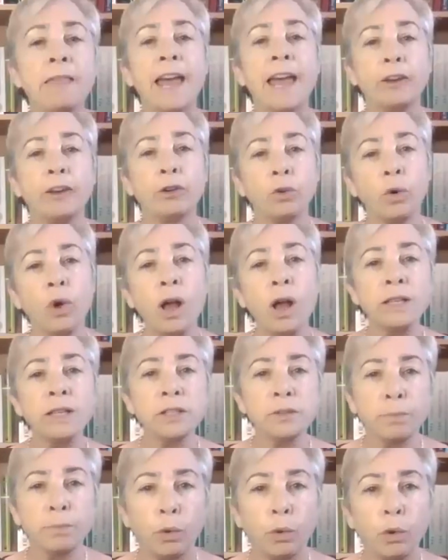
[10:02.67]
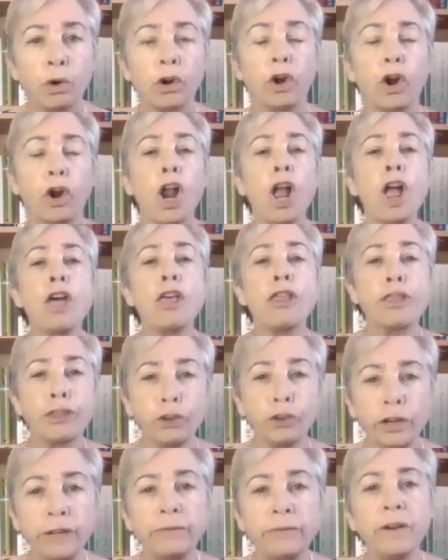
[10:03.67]
that cross-border
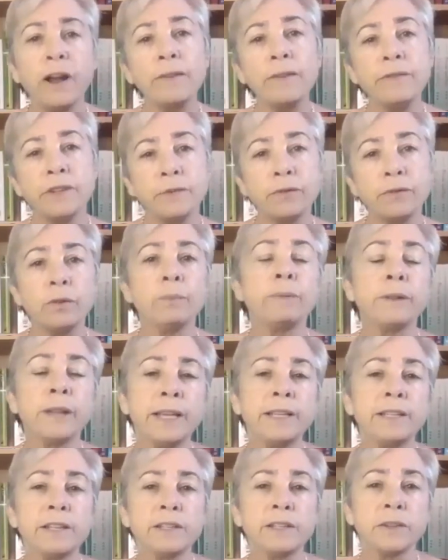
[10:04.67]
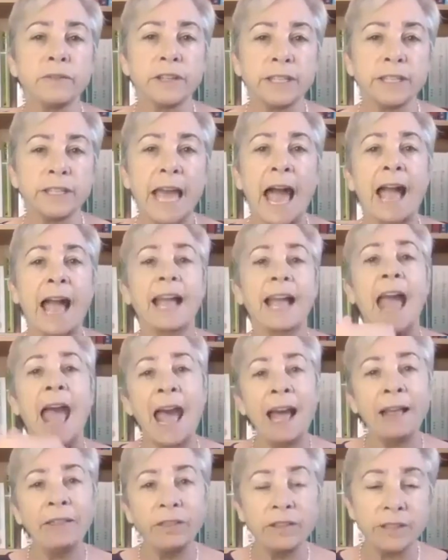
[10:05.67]
35 different places of attack
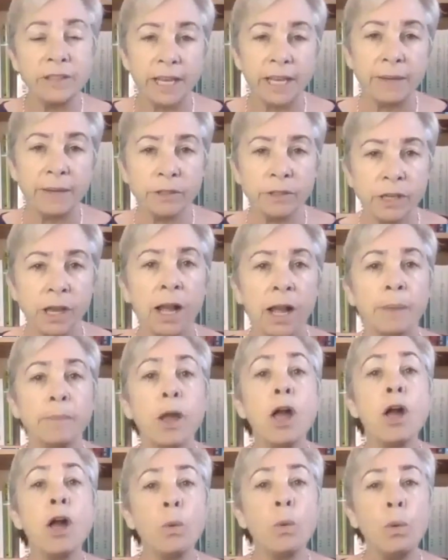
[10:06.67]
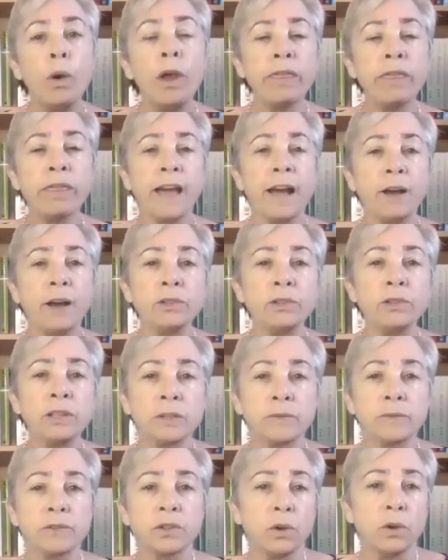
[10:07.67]
at the same time with thousands
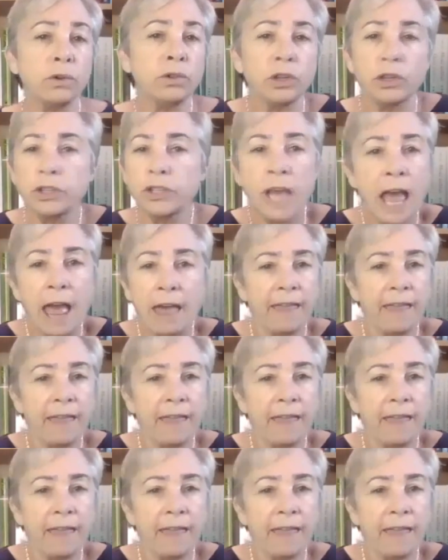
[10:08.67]
of soldiers,